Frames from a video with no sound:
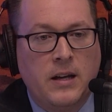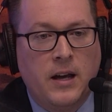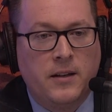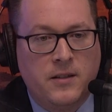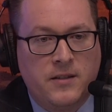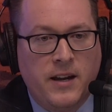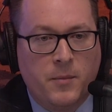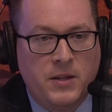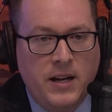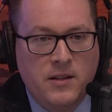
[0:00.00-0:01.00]
to stay
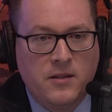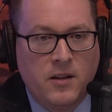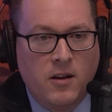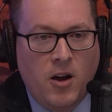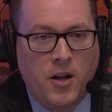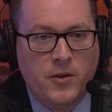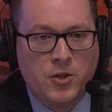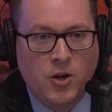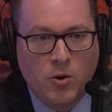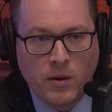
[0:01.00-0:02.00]
up to date on the
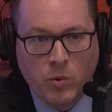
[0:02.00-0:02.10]
show,